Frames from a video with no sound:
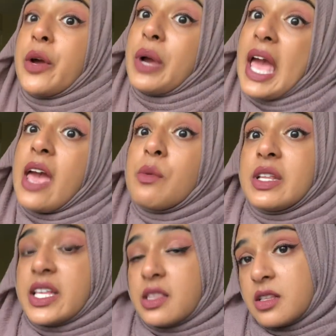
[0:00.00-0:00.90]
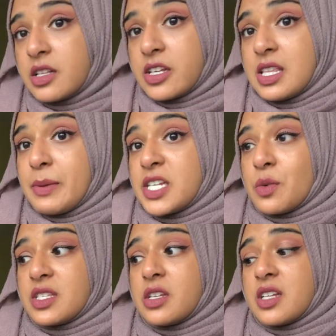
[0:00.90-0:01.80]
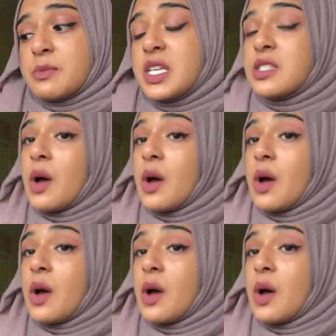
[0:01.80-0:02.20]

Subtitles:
okay, well, like clearly the patient wants to talk to me,